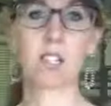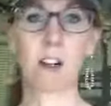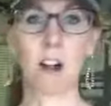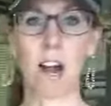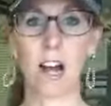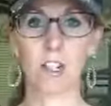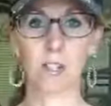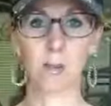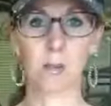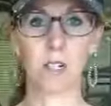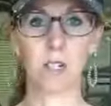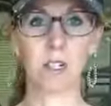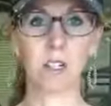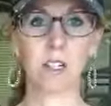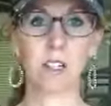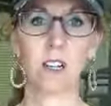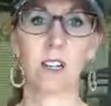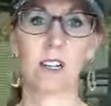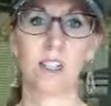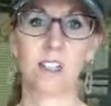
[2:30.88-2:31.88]

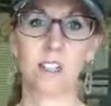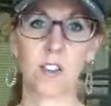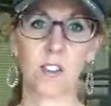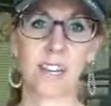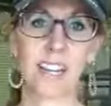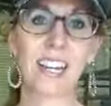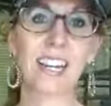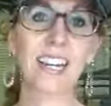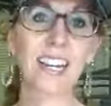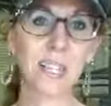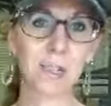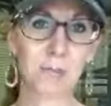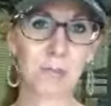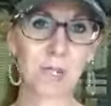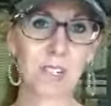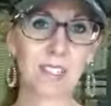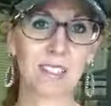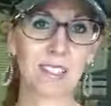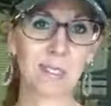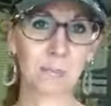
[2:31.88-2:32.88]
gradual so that he can
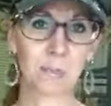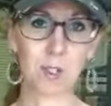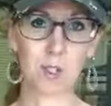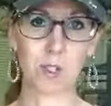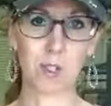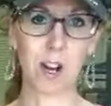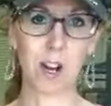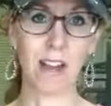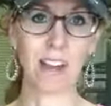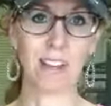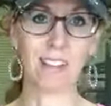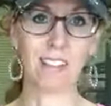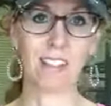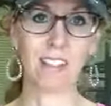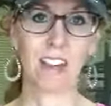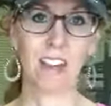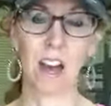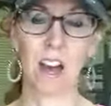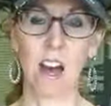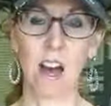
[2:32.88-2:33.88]
build some strength
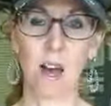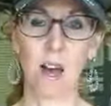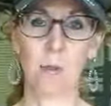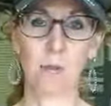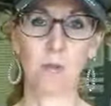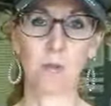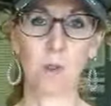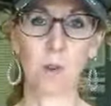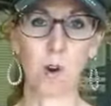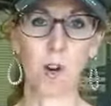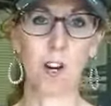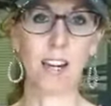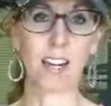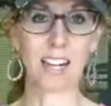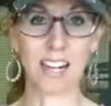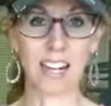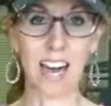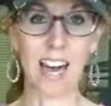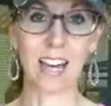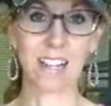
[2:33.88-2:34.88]
before
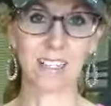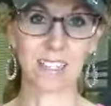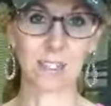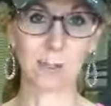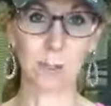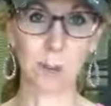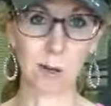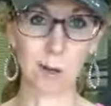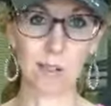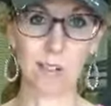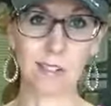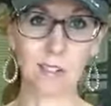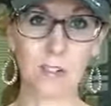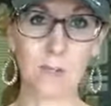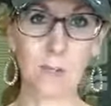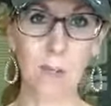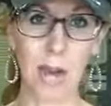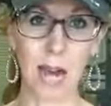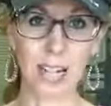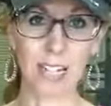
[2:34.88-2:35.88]
he has the burden of
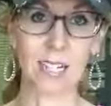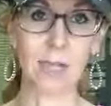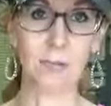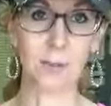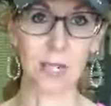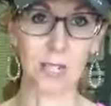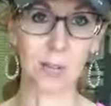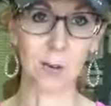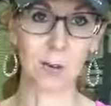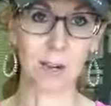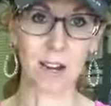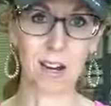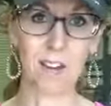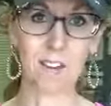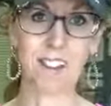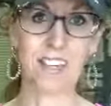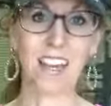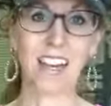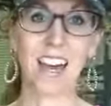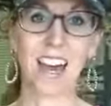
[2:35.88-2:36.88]
packing me
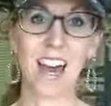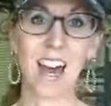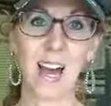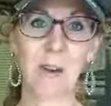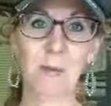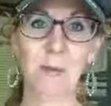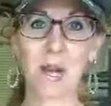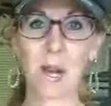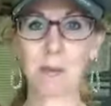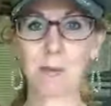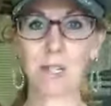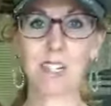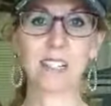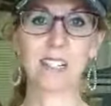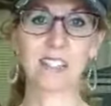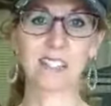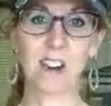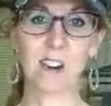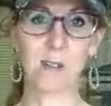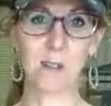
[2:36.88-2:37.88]
around. But I'm going to
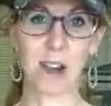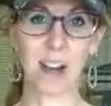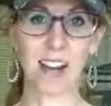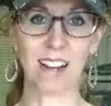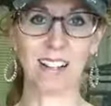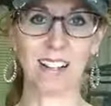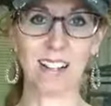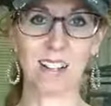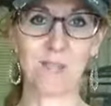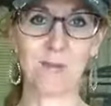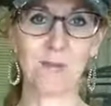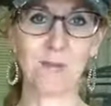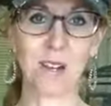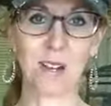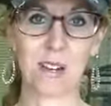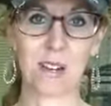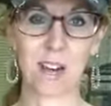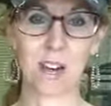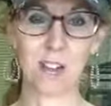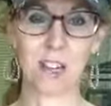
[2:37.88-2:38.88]
start riding him
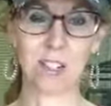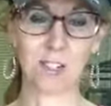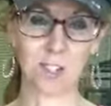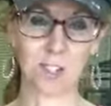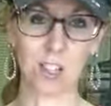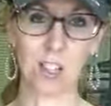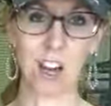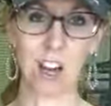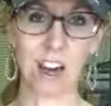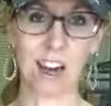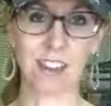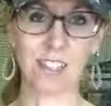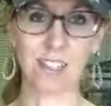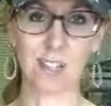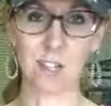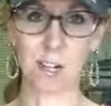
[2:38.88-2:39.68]
in July.